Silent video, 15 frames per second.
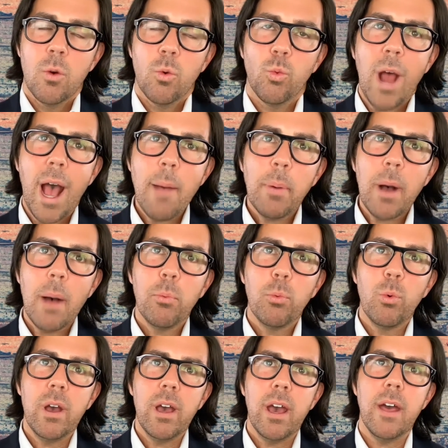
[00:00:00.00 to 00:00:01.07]
Wrap up
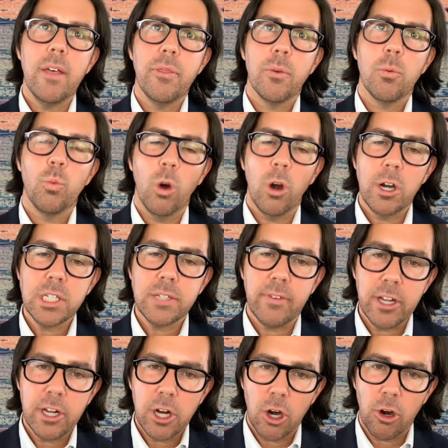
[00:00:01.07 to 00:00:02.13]
with words of
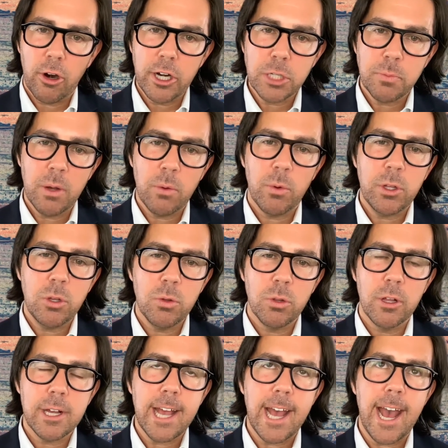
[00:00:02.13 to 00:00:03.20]
encouragement. When you look